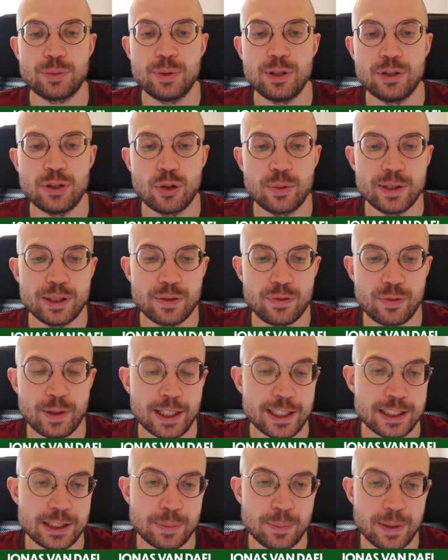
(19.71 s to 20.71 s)
we know in the
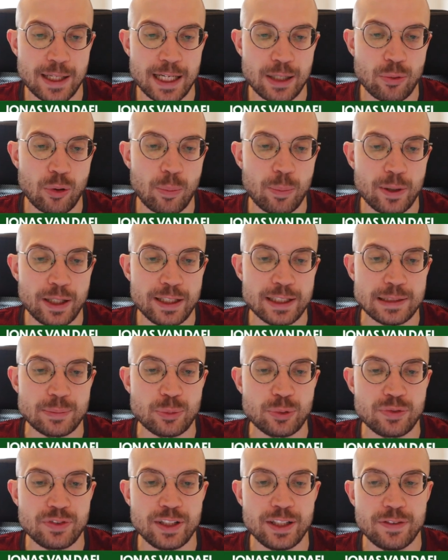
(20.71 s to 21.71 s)
French black will play this
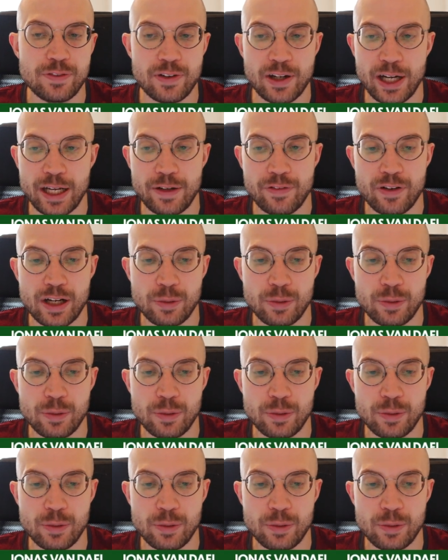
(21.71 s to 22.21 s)
move d5,